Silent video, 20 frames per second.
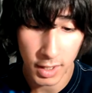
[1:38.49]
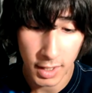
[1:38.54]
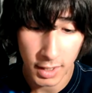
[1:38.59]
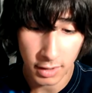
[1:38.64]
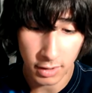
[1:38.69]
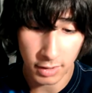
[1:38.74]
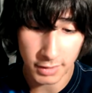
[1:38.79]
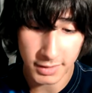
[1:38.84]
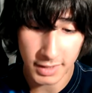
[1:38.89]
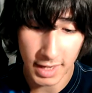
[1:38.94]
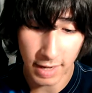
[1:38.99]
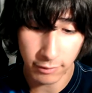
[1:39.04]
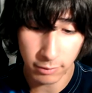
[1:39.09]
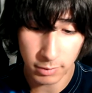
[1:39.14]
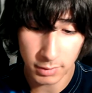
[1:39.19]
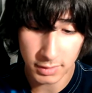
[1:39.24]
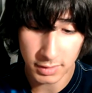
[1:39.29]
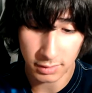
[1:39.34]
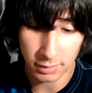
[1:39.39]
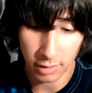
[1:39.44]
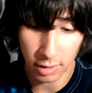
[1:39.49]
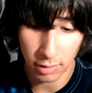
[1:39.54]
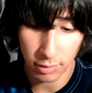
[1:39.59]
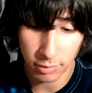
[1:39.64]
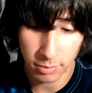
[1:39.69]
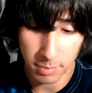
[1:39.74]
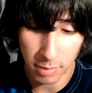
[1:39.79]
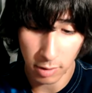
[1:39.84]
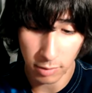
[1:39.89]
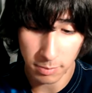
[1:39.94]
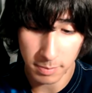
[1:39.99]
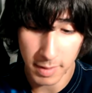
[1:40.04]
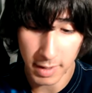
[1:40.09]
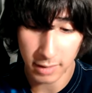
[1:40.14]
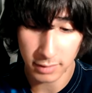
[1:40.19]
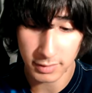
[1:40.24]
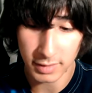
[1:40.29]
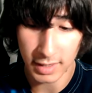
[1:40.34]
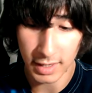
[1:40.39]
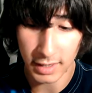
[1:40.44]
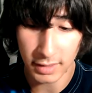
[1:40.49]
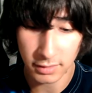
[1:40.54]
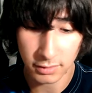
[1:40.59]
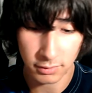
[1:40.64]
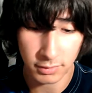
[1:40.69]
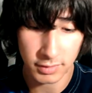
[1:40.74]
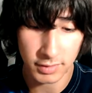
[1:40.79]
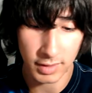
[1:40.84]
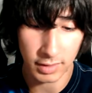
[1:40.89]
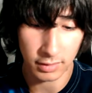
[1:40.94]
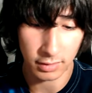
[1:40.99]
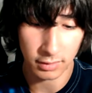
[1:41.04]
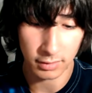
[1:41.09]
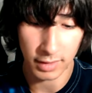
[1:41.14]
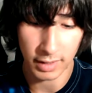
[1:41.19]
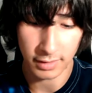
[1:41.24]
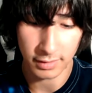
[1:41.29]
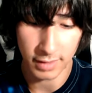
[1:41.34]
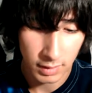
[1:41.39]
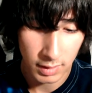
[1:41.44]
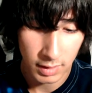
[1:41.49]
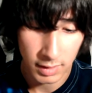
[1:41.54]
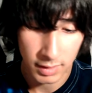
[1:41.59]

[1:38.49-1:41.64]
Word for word: causing everyone to loathe both bears and any toys that look like them.